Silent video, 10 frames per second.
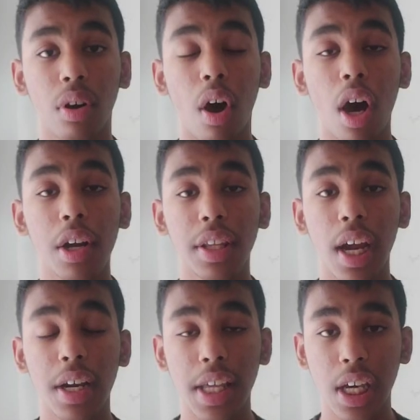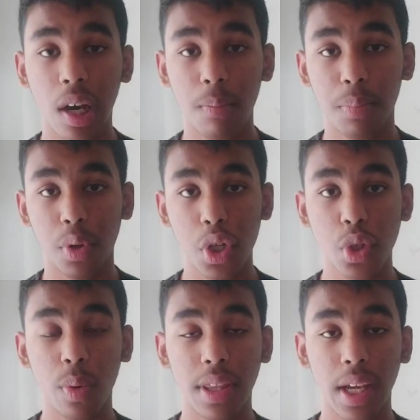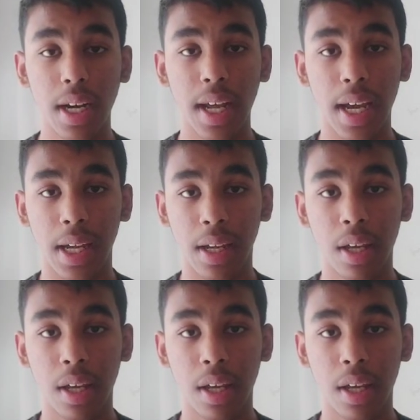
or they are decomposed when they die.